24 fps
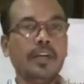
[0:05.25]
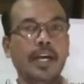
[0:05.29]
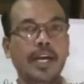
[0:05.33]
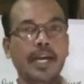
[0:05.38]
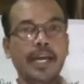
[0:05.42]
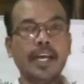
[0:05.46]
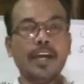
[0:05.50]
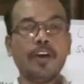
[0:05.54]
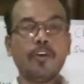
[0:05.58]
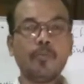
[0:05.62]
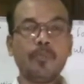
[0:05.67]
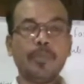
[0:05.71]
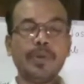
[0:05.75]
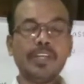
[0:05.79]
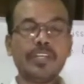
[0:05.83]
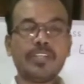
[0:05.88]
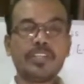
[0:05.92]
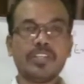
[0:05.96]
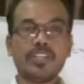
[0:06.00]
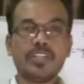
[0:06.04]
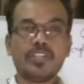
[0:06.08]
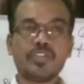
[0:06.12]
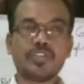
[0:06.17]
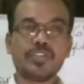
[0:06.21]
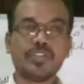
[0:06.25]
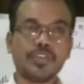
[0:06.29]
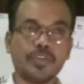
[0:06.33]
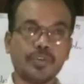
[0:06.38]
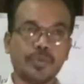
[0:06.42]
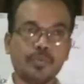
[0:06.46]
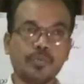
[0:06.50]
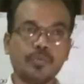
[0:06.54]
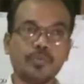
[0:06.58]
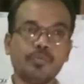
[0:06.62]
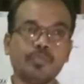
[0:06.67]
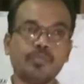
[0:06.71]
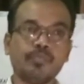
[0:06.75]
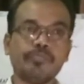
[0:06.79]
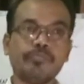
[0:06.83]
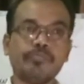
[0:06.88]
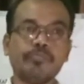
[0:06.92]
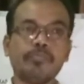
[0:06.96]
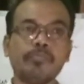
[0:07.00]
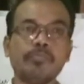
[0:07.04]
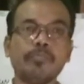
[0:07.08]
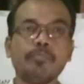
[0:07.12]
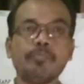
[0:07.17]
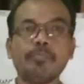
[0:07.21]
I have been teaching you
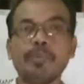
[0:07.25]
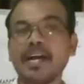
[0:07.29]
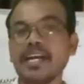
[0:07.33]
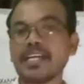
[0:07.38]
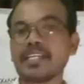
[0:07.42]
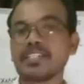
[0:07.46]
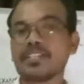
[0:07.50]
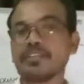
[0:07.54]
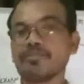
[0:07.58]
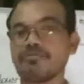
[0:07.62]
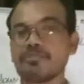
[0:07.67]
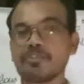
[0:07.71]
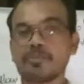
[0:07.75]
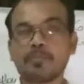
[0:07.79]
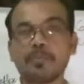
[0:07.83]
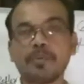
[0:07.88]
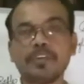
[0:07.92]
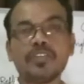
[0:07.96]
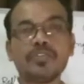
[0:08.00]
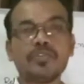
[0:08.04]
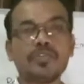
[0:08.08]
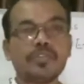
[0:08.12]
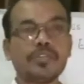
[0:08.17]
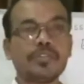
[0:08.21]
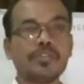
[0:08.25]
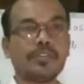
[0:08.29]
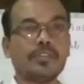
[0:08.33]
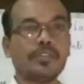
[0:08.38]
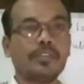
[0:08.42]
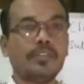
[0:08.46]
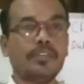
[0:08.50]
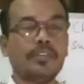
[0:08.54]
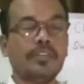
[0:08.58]
parts of speech.